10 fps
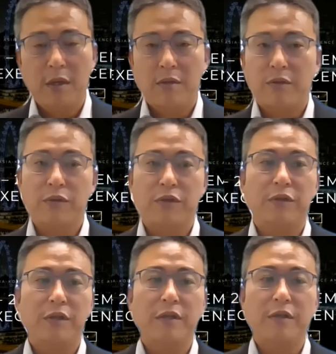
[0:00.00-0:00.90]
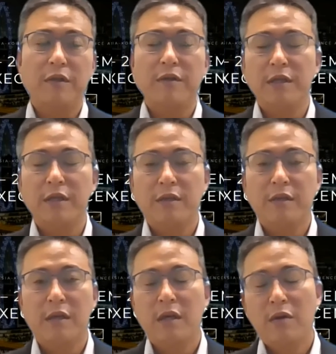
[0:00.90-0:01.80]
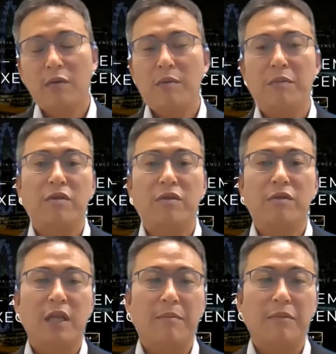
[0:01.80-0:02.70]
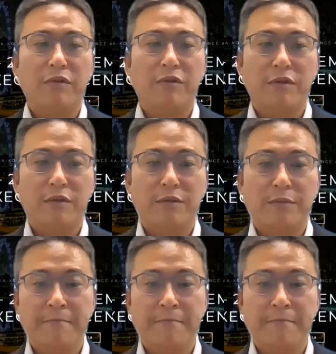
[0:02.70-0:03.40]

social distancing, we measuring temperature,